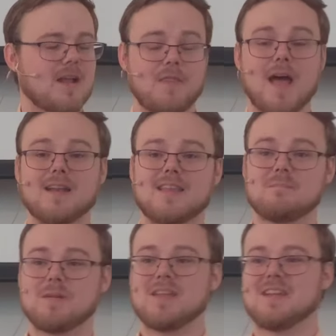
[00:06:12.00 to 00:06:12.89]
Now that
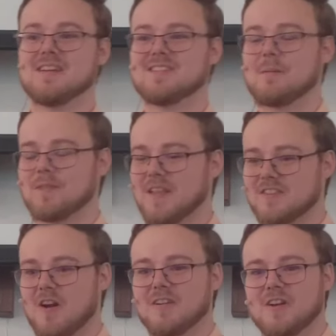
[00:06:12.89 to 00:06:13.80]
can be something
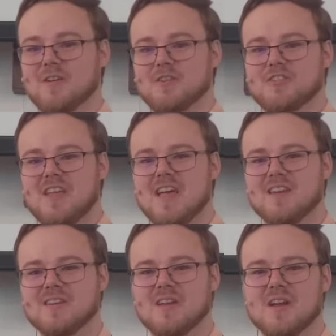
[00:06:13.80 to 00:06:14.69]
that's hard to
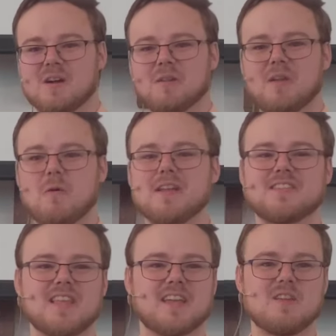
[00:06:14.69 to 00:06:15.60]
understand. We're like, wait a
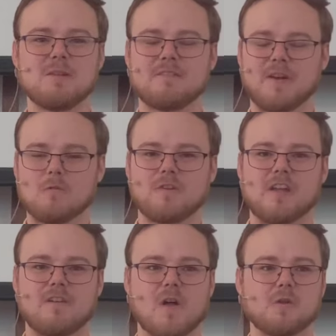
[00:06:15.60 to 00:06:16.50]
second, Even if I don't
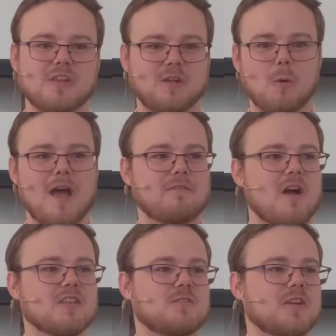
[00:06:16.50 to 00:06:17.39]
forgive others, I don't have
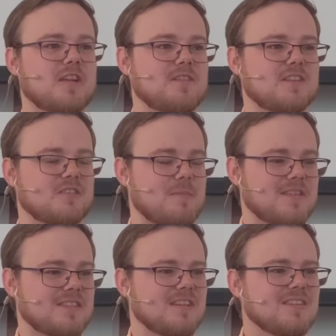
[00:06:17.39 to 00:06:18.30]
God's forgiveness of
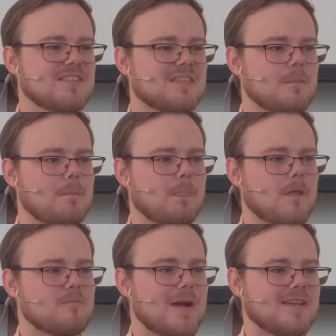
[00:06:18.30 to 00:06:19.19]
my sins,
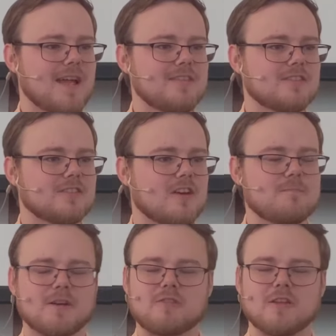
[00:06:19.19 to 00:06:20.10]
of my debts,
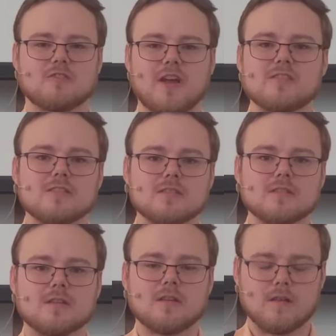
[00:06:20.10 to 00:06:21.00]
of my transgressions?